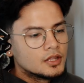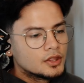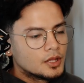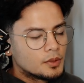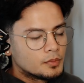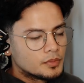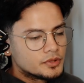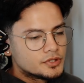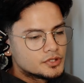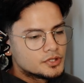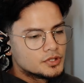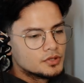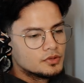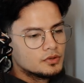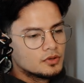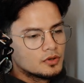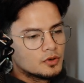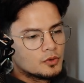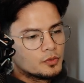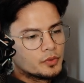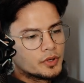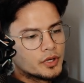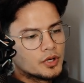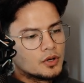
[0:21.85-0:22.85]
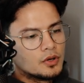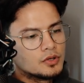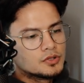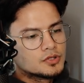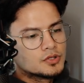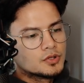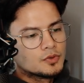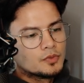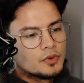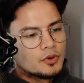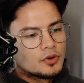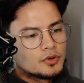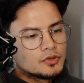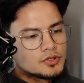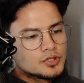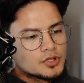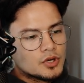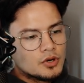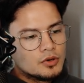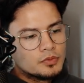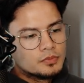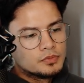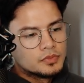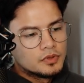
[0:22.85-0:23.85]
Number 2, we're going to
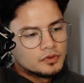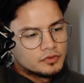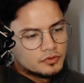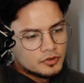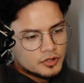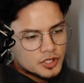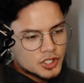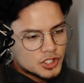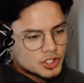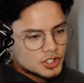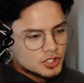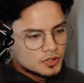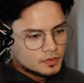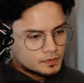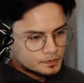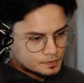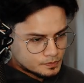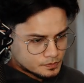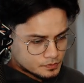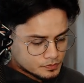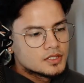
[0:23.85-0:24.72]
rotoscope the footage.